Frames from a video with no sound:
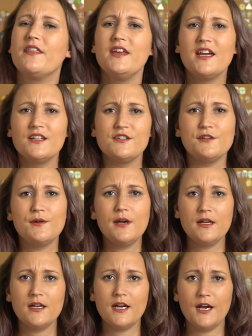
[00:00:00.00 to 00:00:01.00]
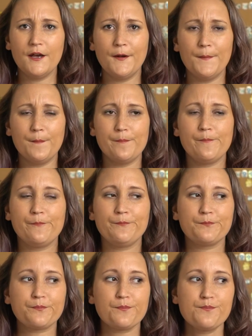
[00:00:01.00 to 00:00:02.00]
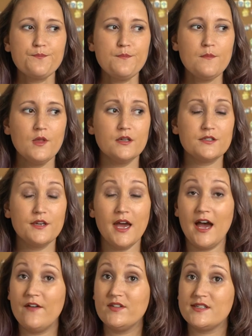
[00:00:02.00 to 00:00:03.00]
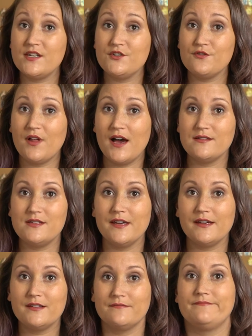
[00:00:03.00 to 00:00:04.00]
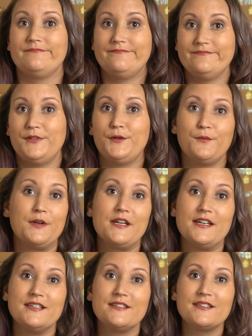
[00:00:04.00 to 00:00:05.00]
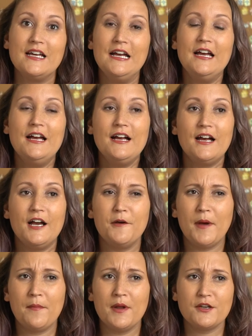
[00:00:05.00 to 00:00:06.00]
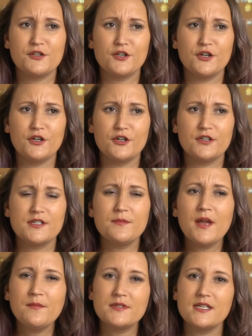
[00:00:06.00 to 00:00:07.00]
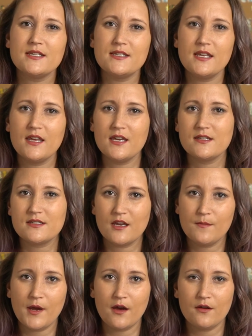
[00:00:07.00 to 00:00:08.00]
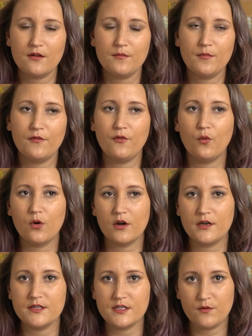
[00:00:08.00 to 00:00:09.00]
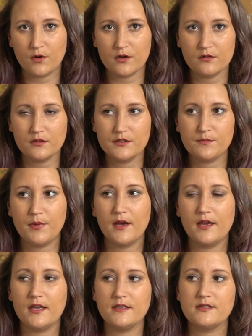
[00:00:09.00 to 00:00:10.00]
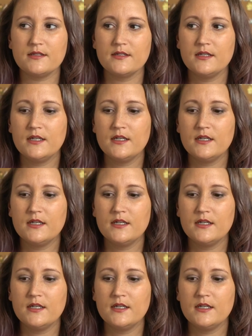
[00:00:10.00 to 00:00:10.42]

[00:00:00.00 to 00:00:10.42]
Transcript: I think I do. Um, so yeah, I haven't seen July's yet. Don't know what it is. Um, I'm not sure. Sometimes Disneyland's come out before Disney World, but